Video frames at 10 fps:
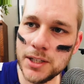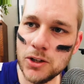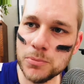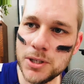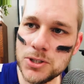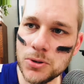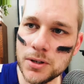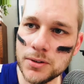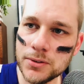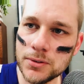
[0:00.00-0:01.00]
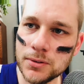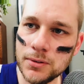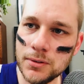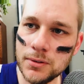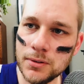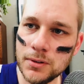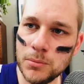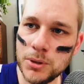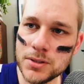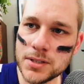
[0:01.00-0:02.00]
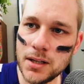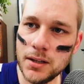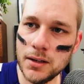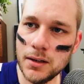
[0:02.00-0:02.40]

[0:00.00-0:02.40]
that with my Jordans. I'm gonna sell it.